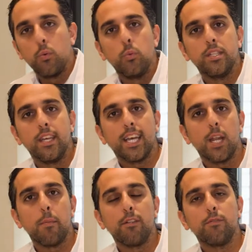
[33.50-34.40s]
We take
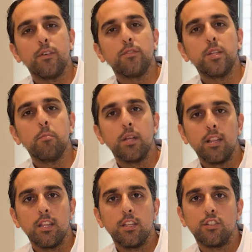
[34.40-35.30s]
out about 50
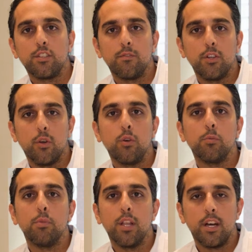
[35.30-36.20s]
milliliters of your
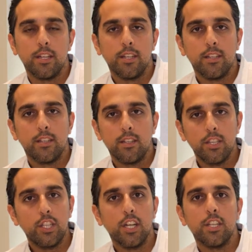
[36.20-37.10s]
own blood,
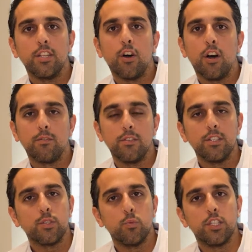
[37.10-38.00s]
done in the
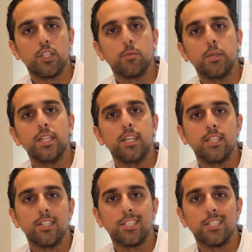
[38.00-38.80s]
office. We spin it in a